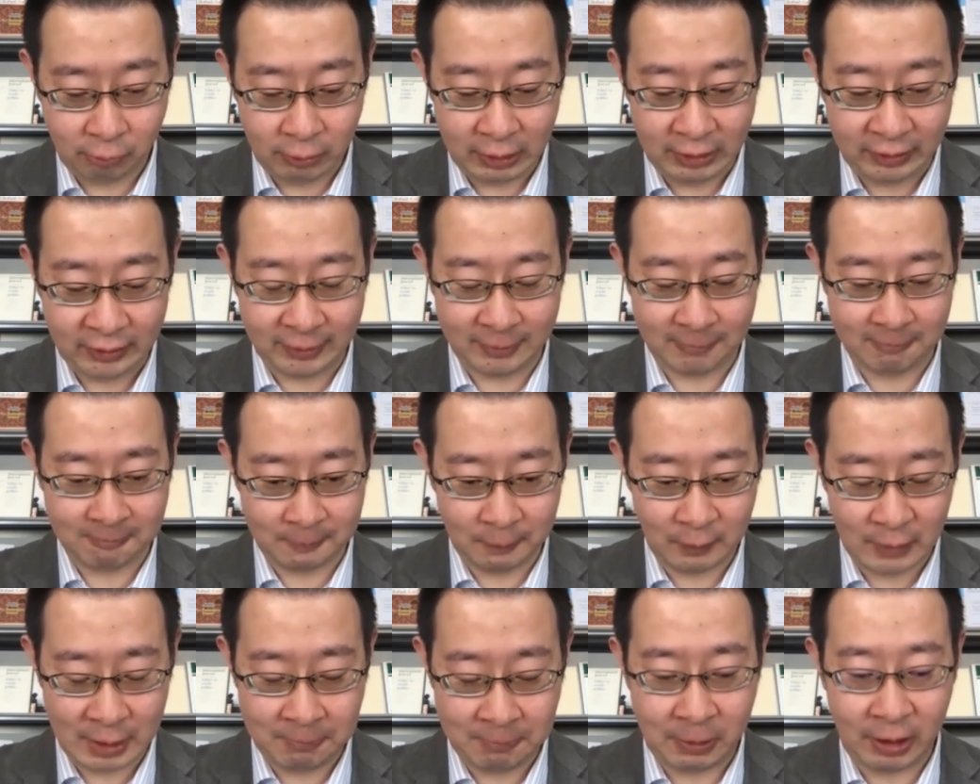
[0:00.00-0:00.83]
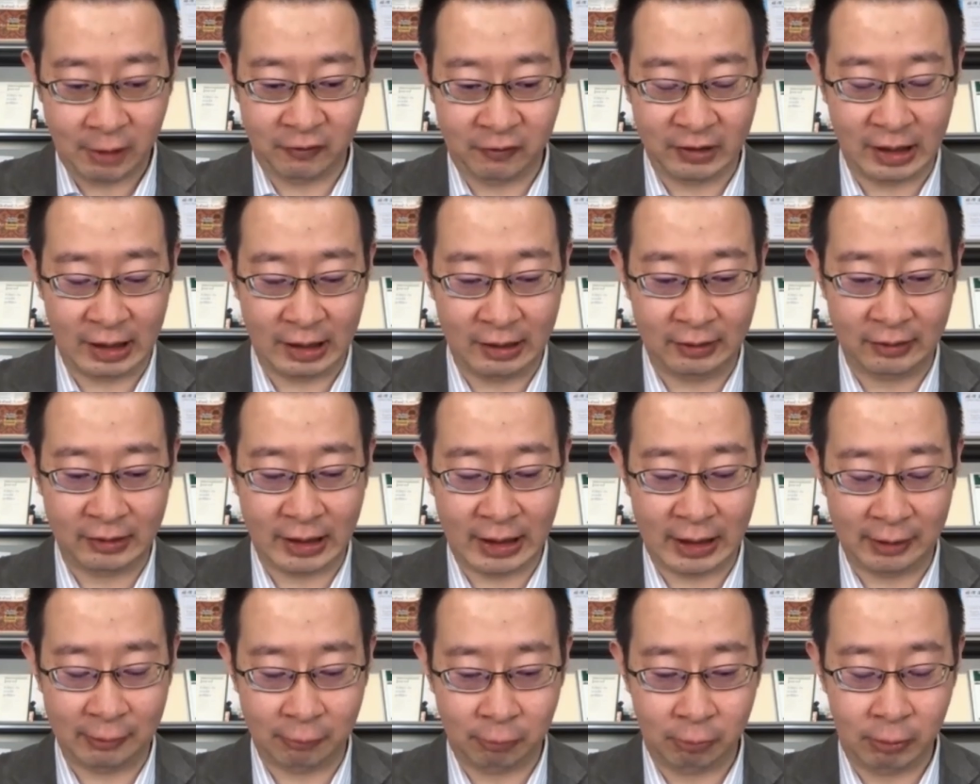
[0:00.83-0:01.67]
with both sides
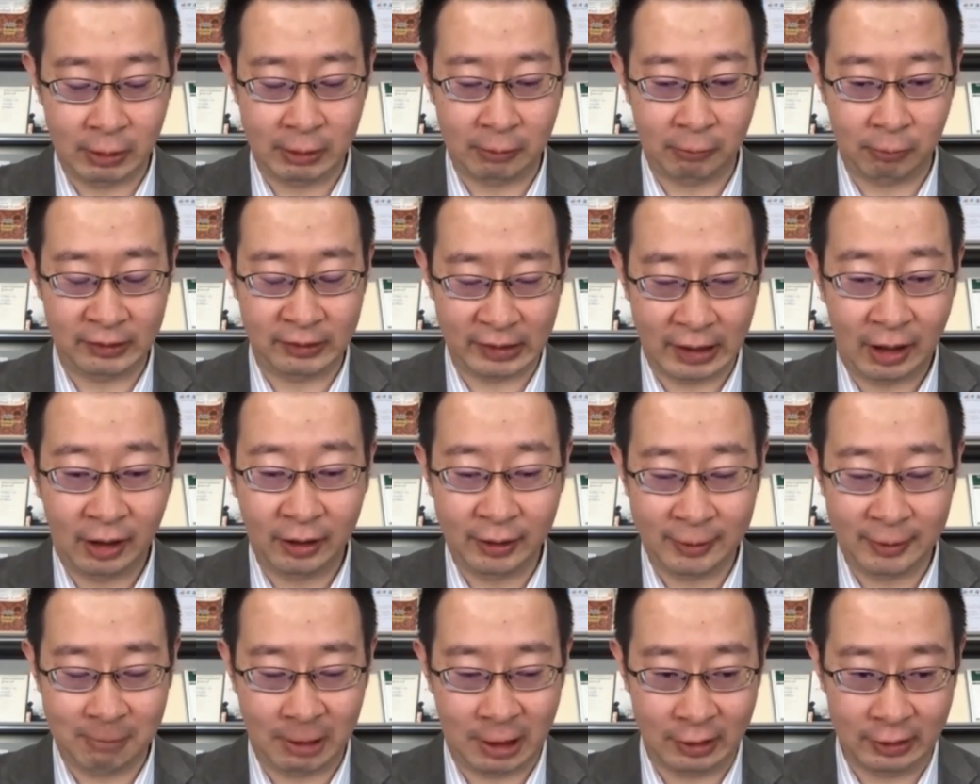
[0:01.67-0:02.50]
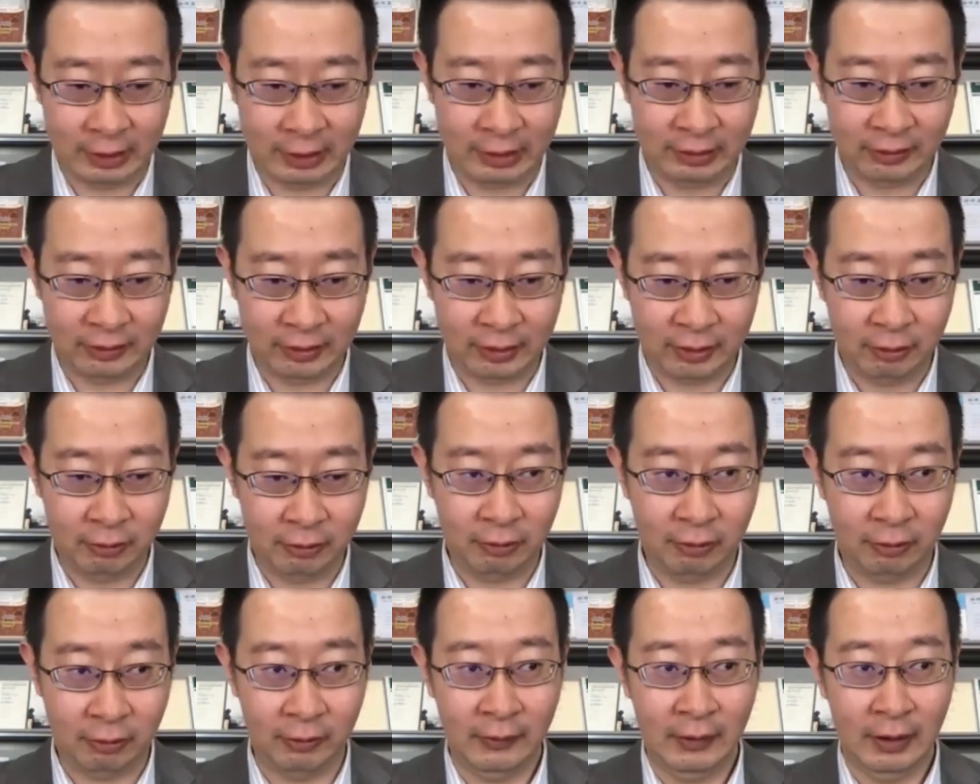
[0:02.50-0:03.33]
and with other parties
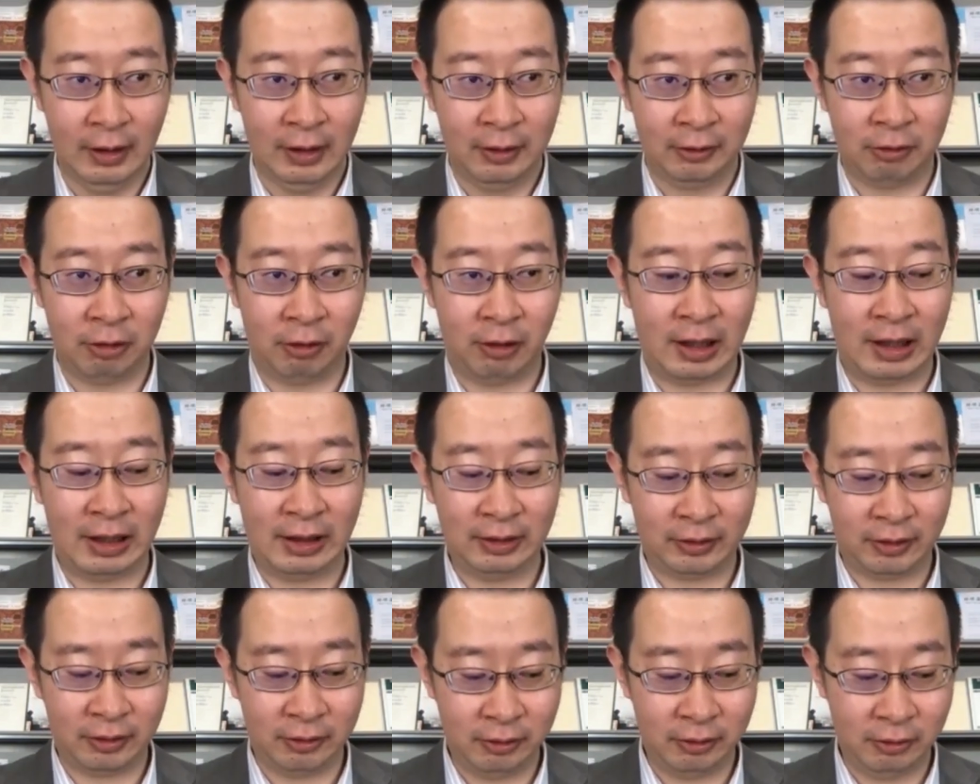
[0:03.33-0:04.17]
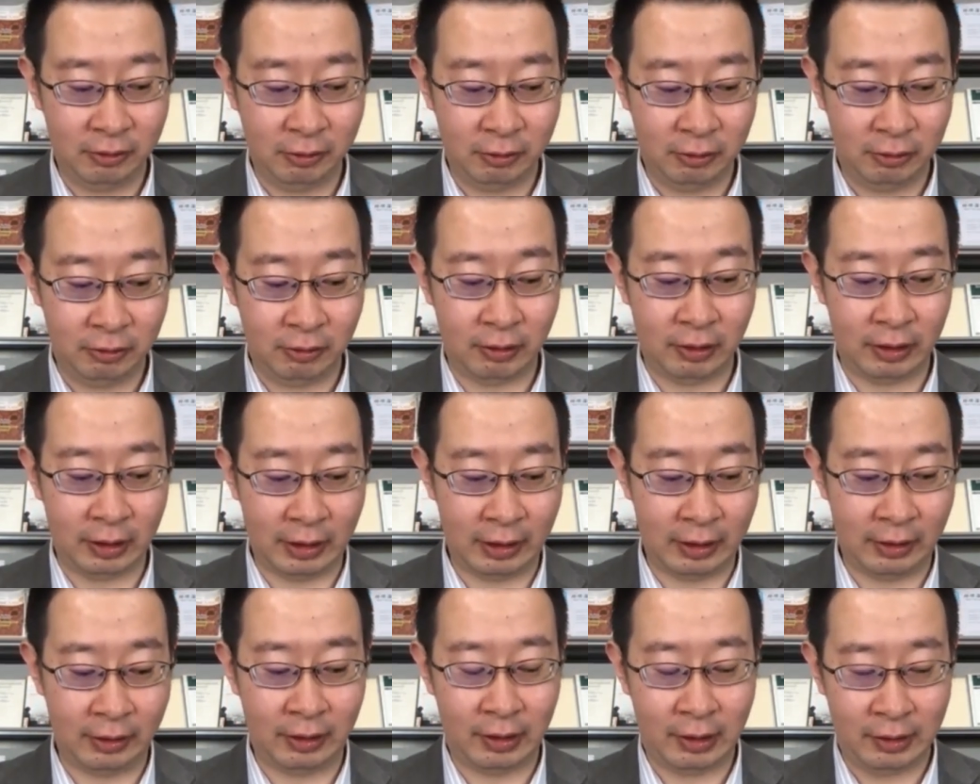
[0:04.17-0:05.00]
to try to
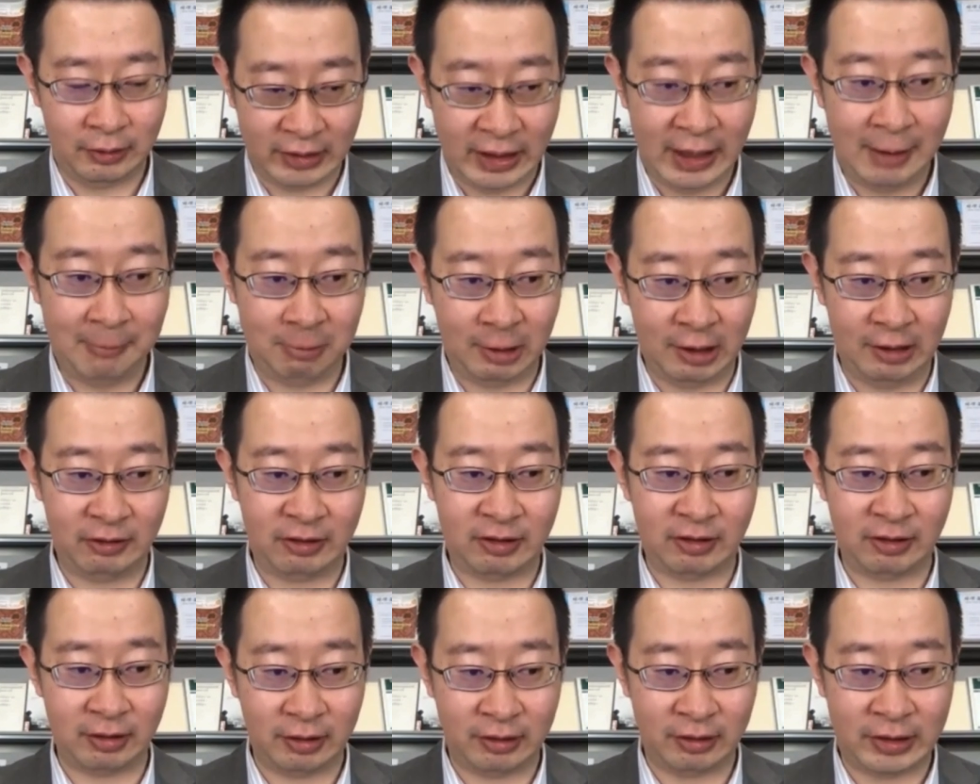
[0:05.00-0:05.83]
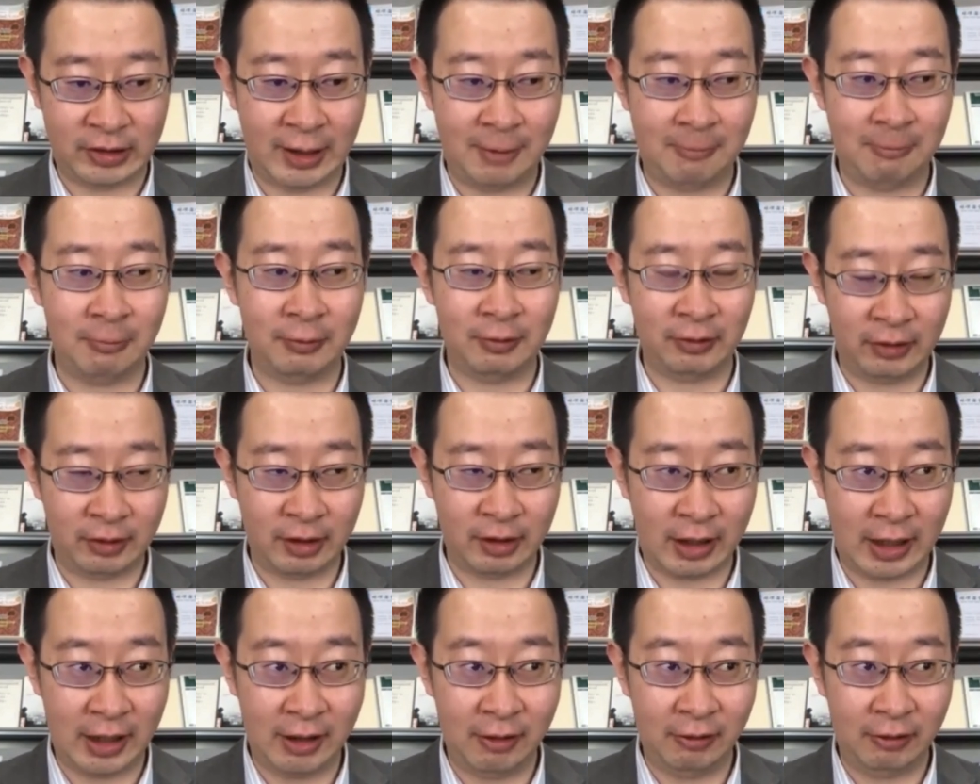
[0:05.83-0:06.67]
establish some
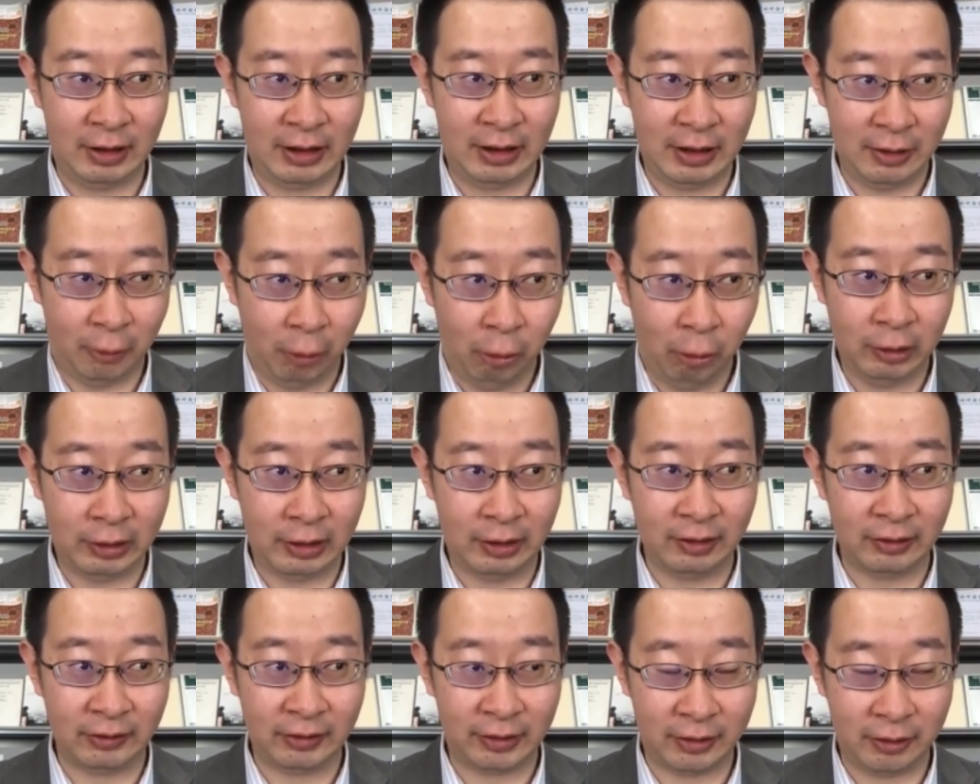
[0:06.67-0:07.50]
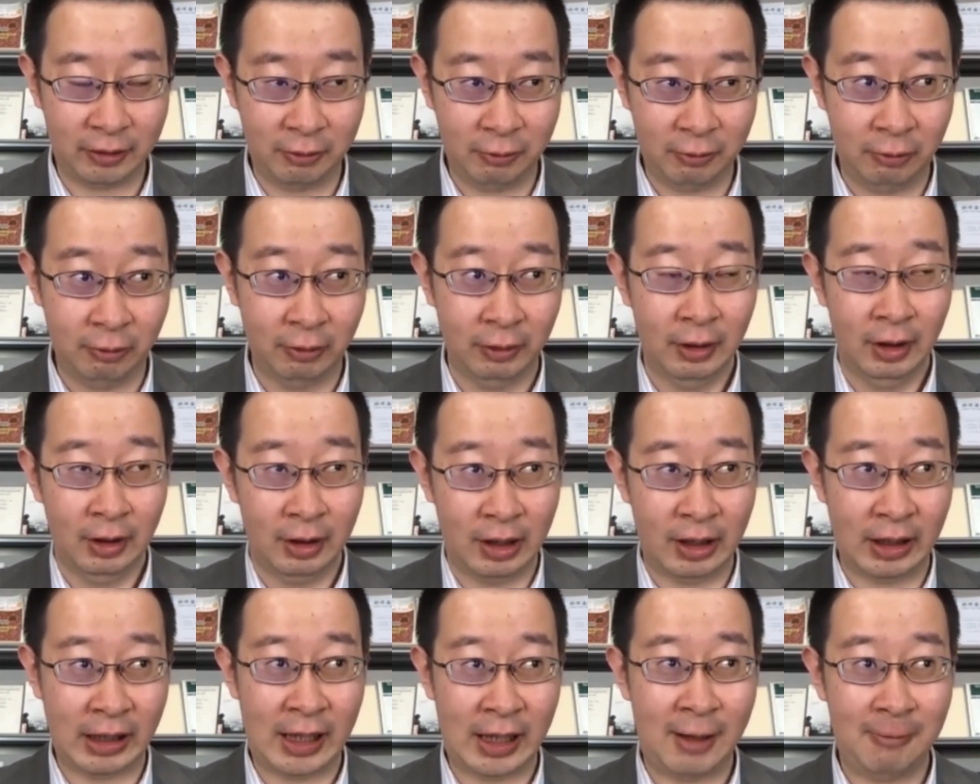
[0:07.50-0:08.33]
security orders to
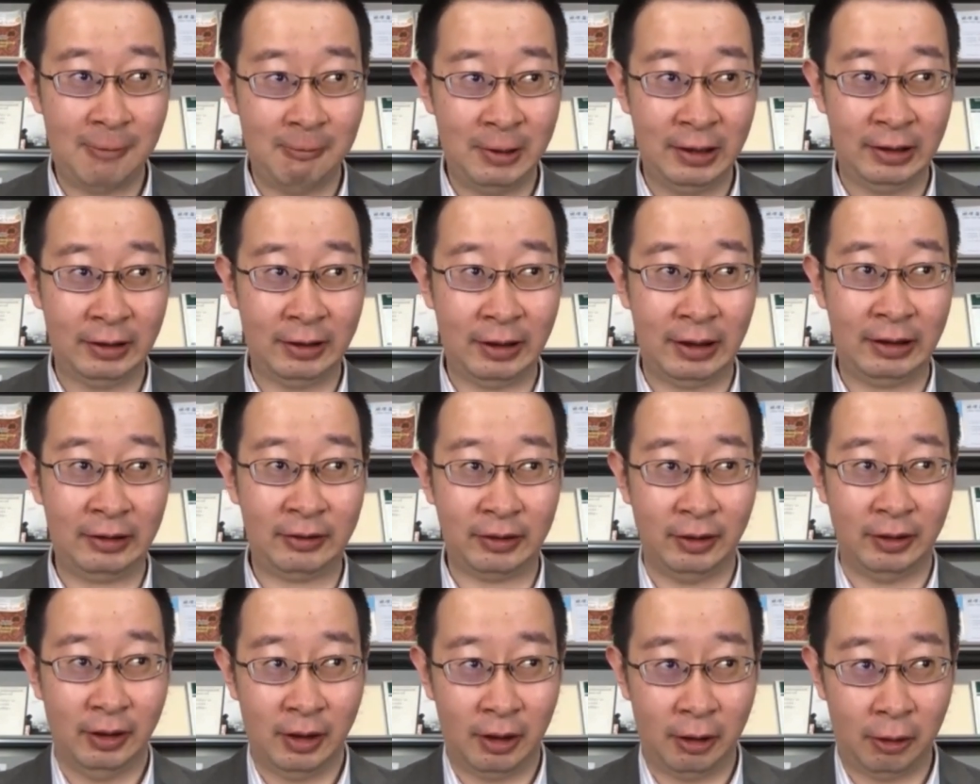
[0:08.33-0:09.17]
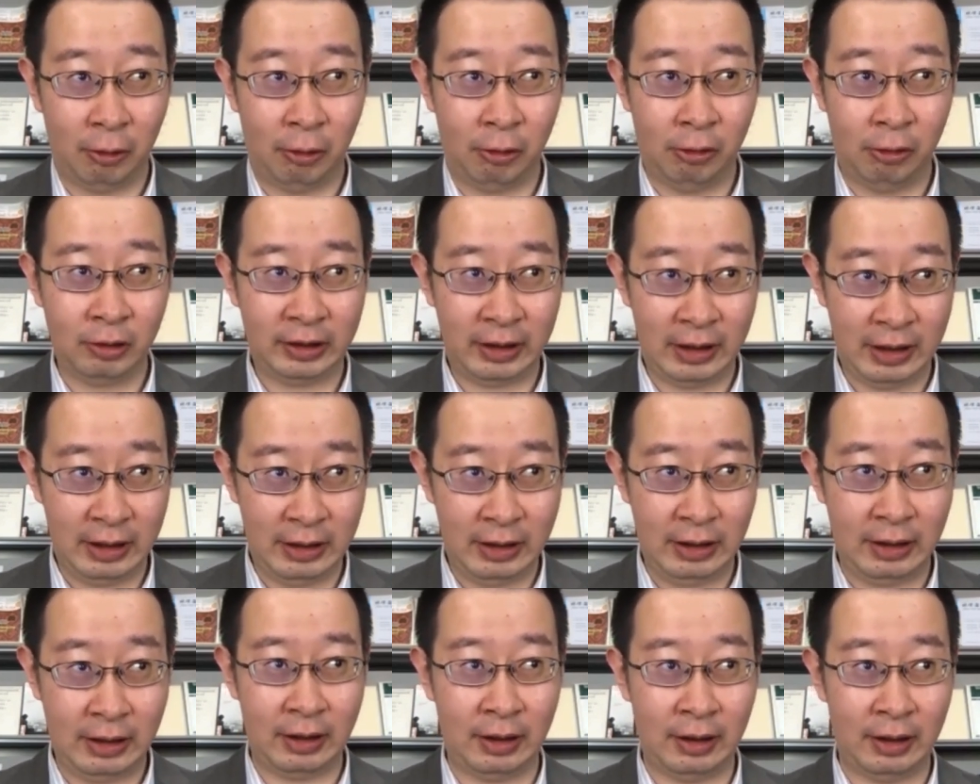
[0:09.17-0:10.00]
accommodate all
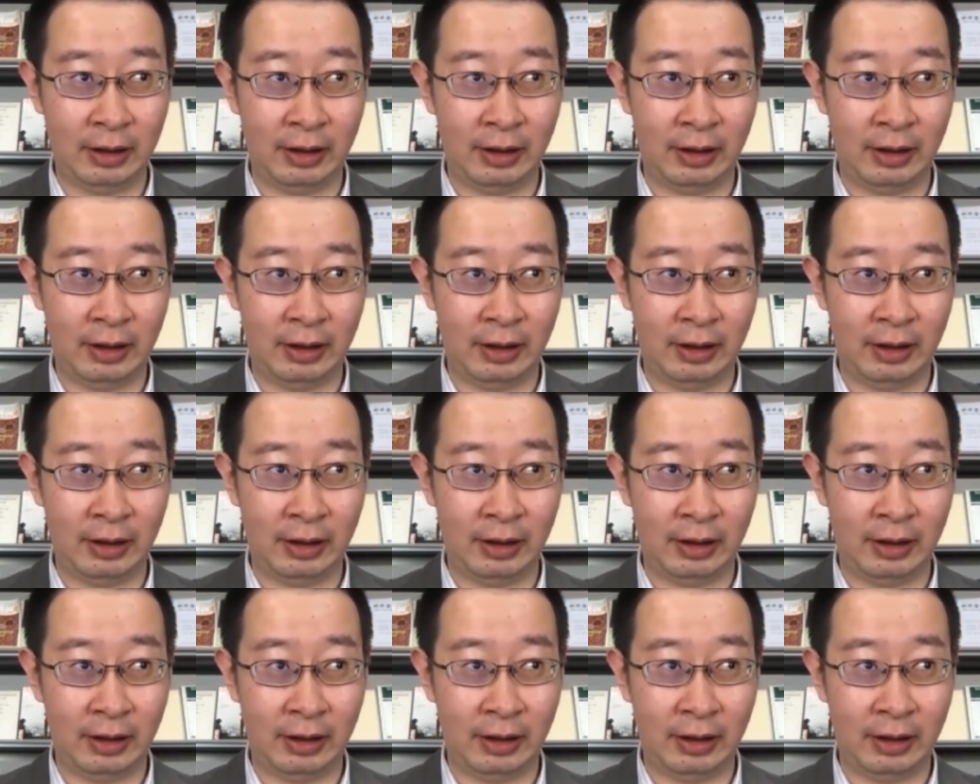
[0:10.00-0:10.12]
the